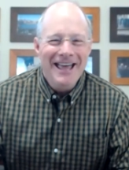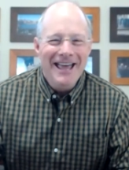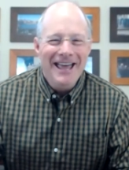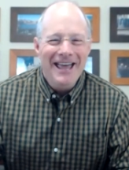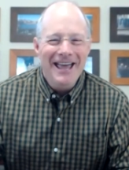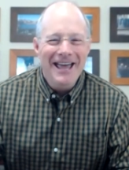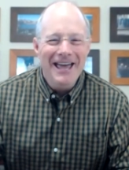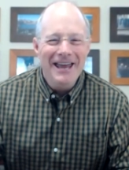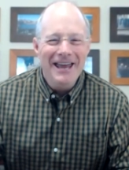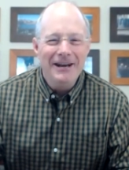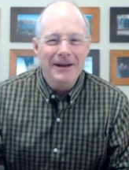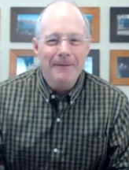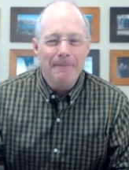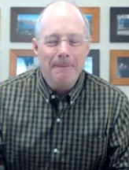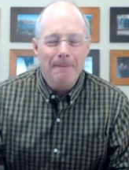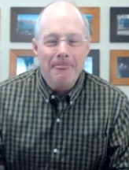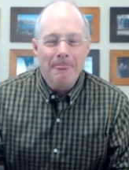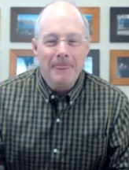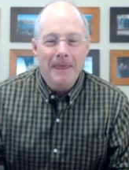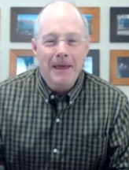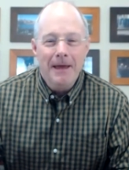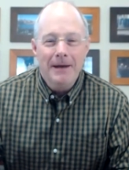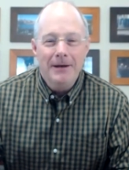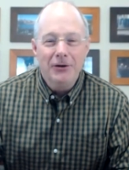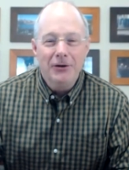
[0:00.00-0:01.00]
And
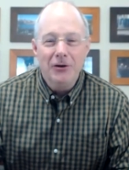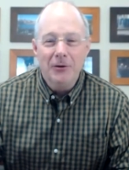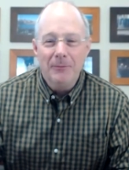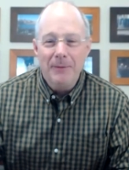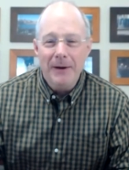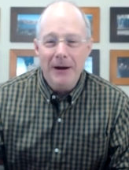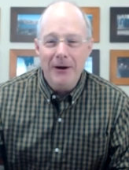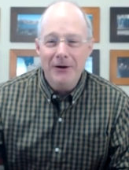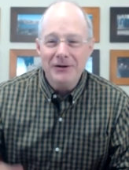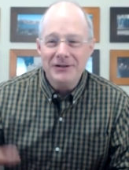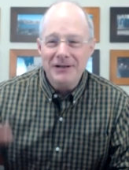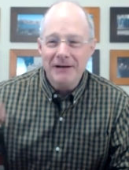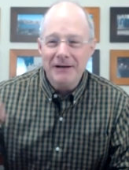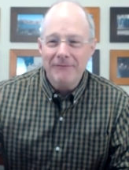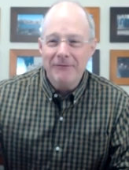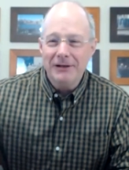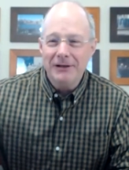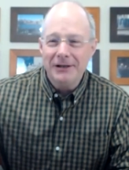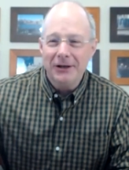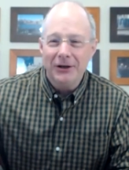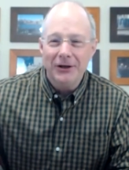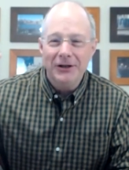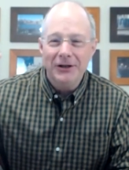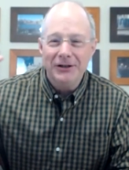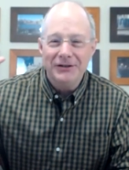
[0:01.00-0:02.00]
did your parents ever
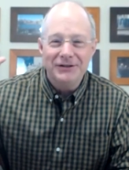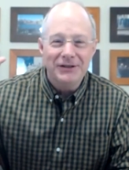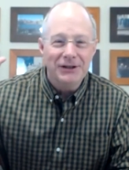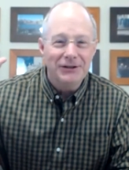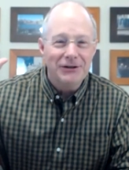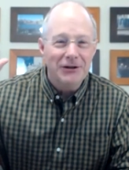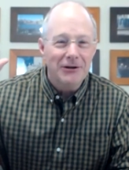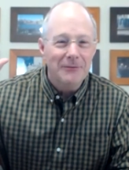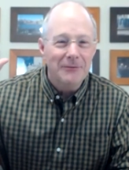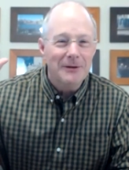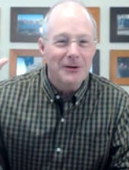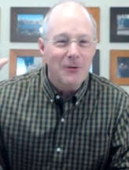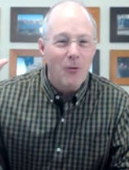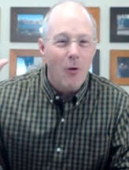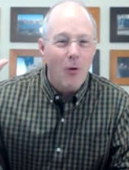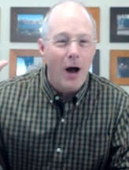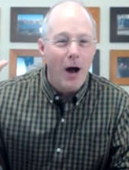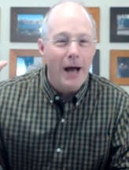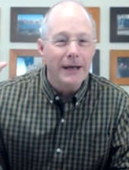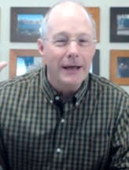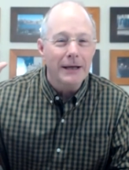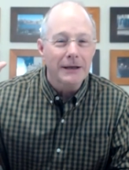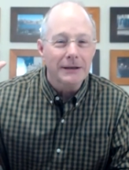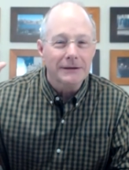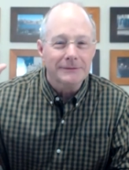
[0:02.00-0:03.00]
tell you to sit there and be
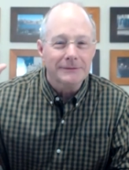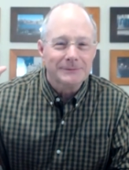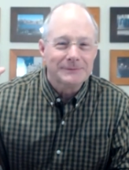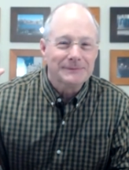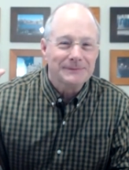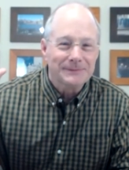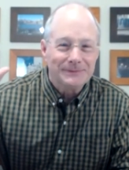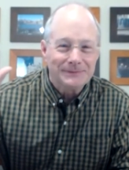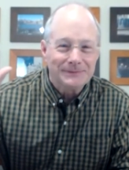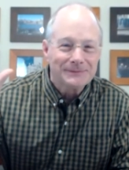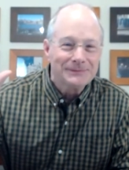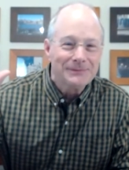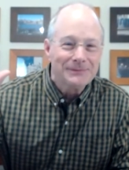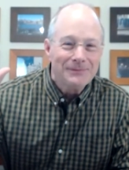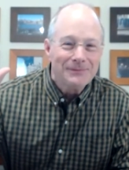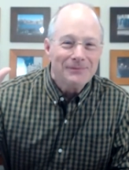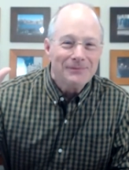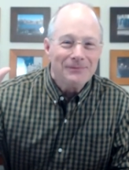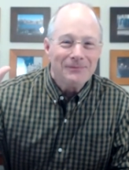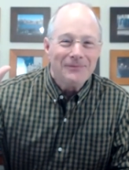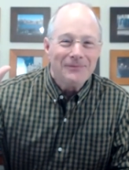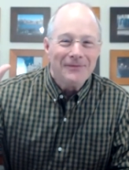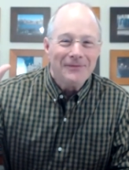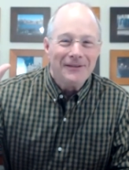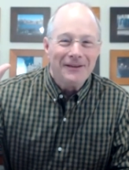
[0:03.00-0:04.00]
quiet?
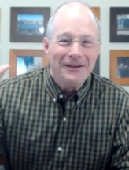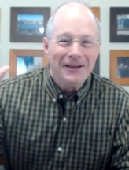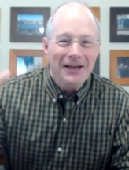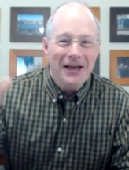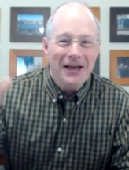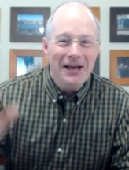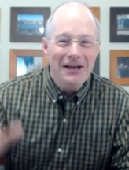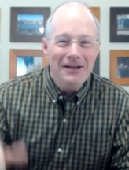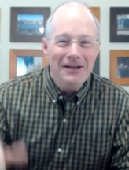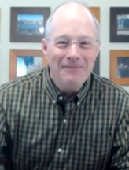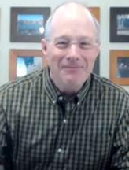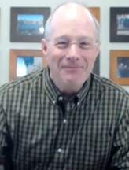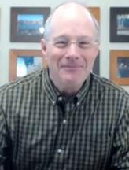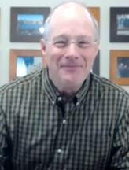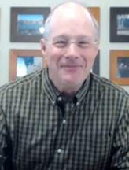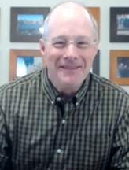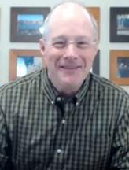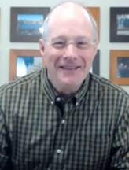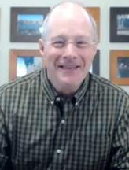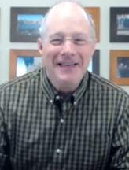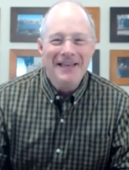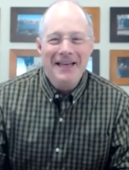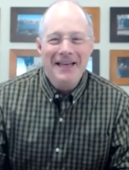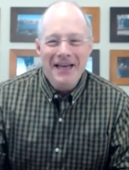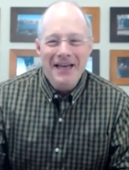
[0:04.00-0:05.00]
Okay.
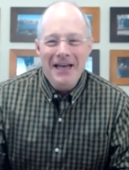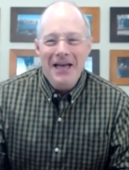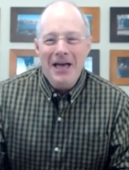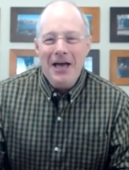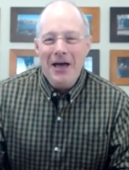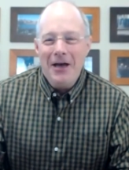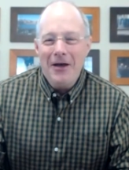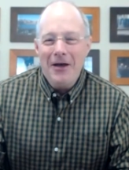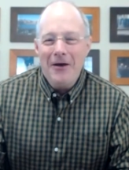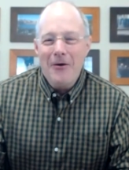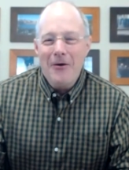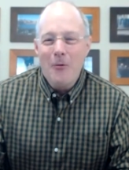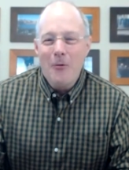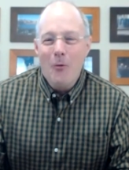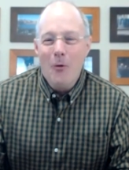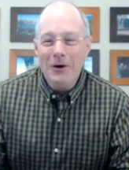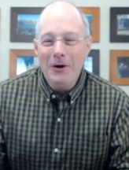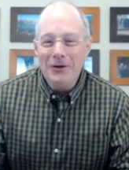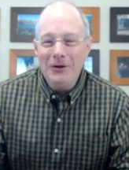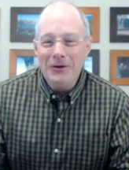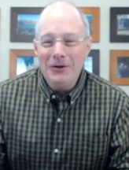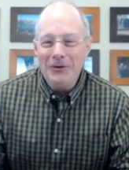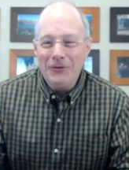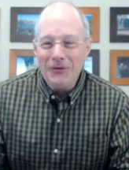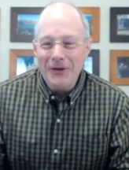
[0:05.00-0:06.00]
One
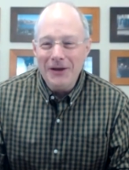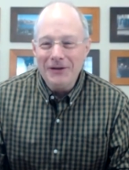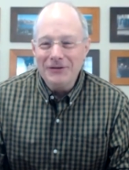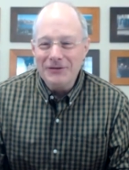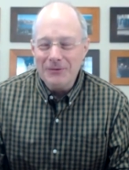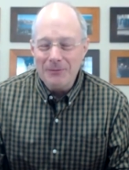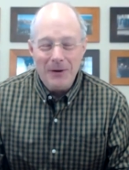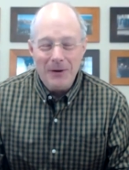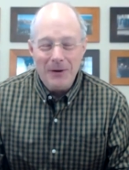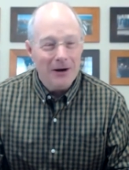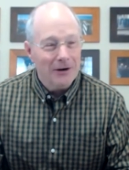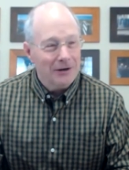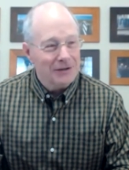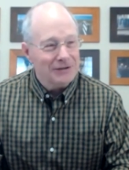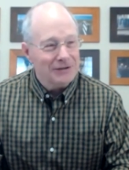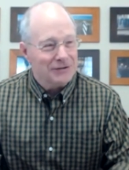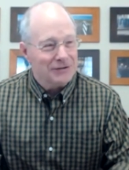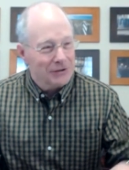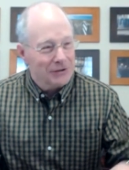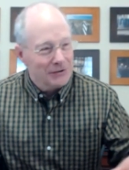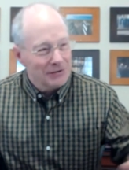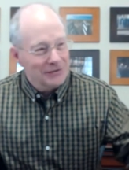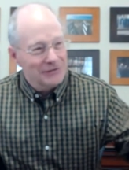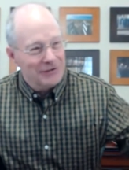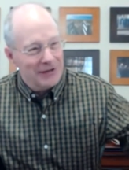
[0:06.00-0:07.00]
of the things the parents
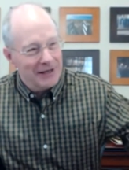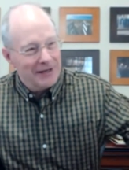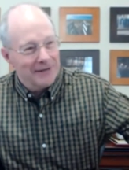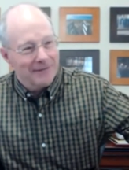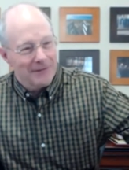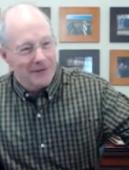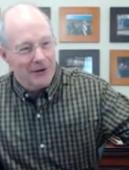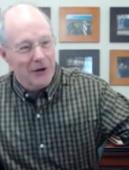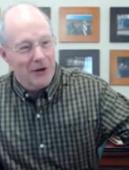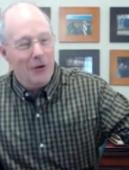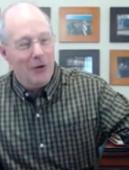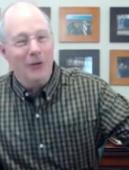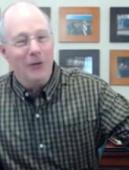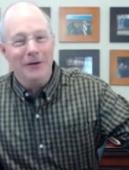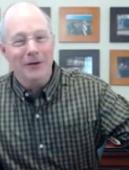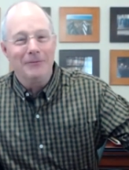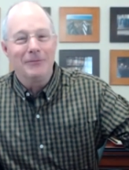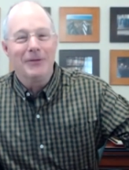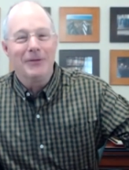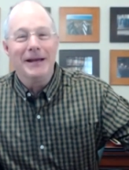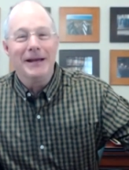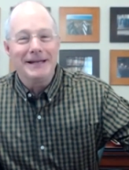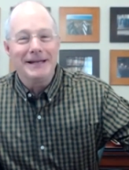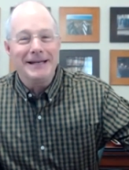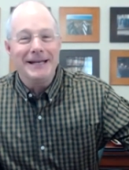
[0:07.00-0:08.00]
do is they, you know, they
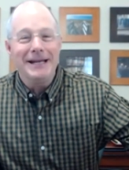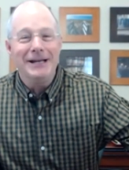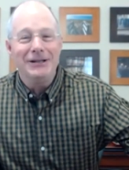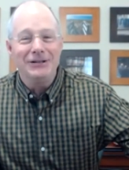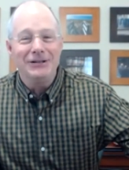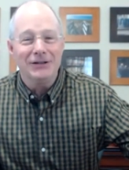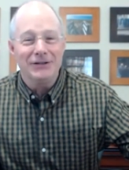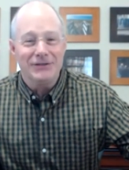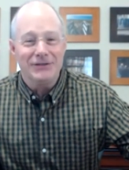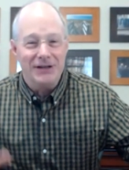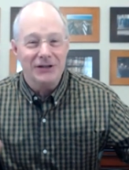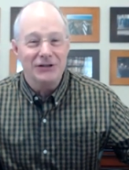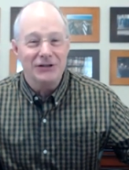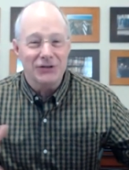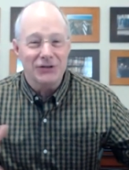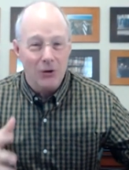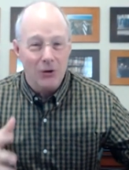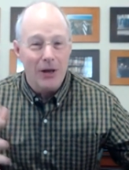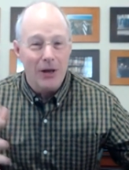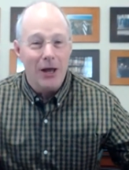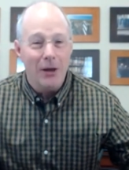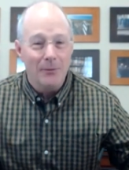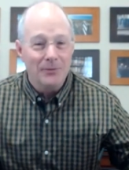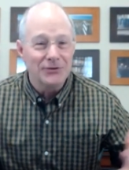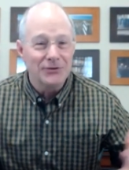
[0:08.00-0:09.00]
they teach us, they so
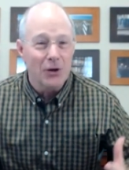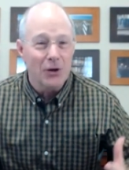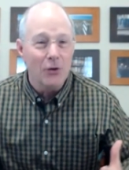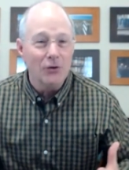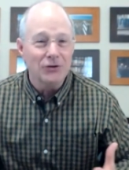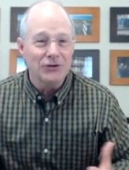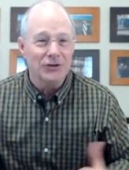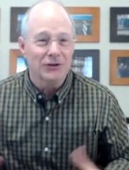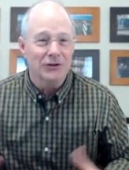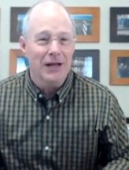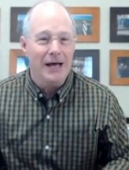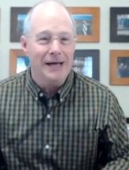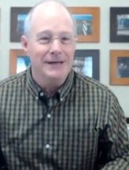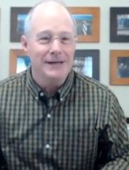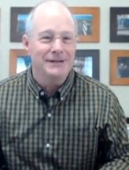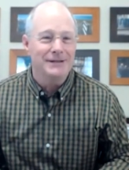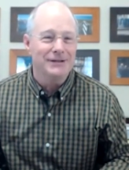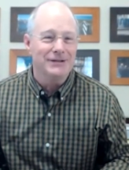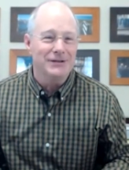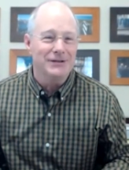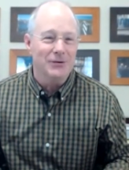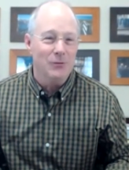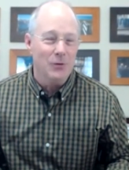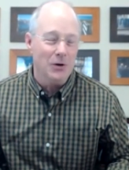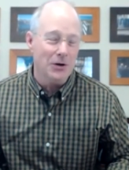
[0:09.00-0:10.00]
help socialize
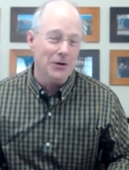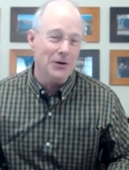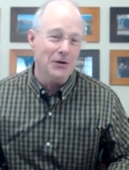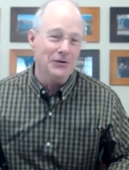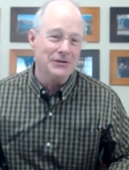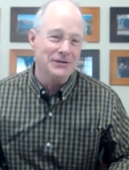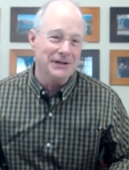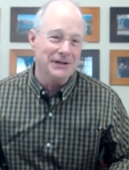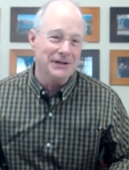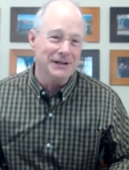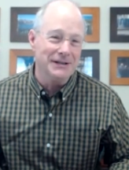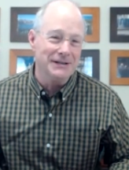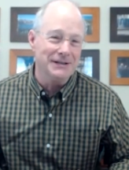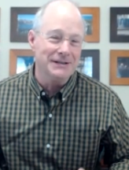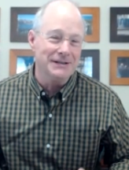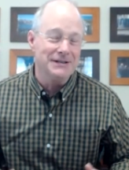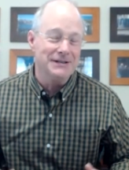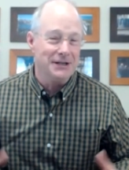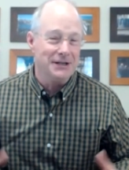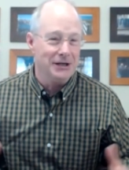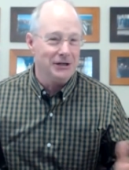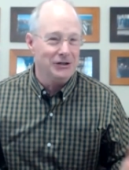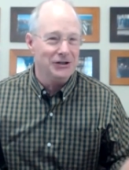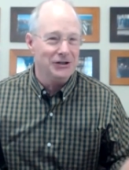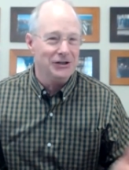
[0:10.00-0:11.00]
us. And one of those things is
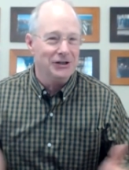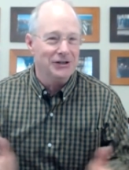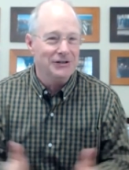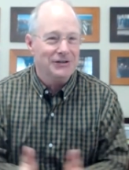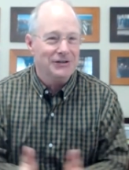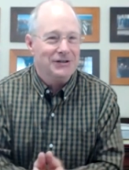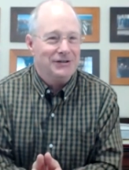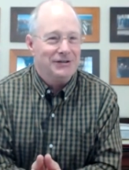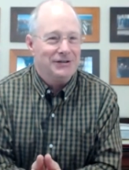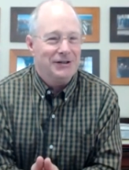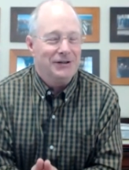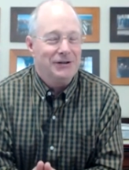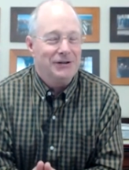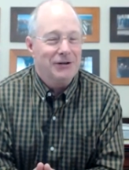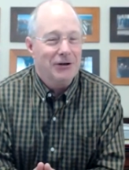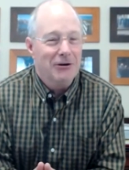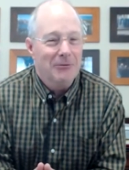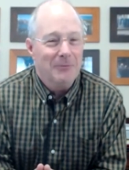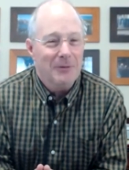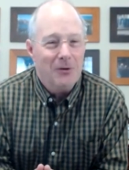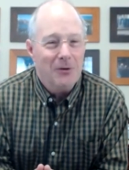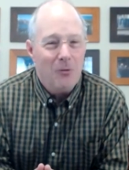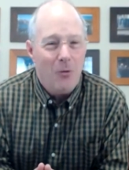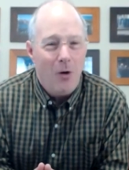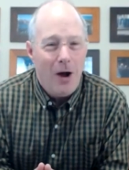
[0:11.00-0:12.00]
teaching us to sit there and
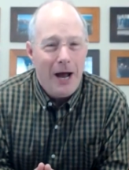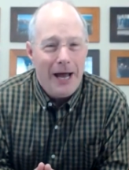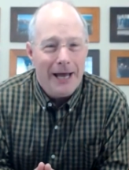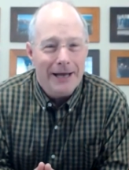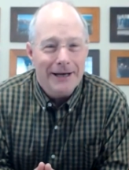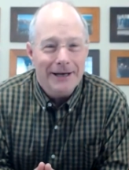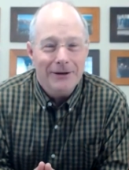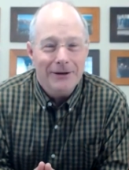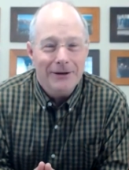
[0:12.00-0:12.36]
be quiet.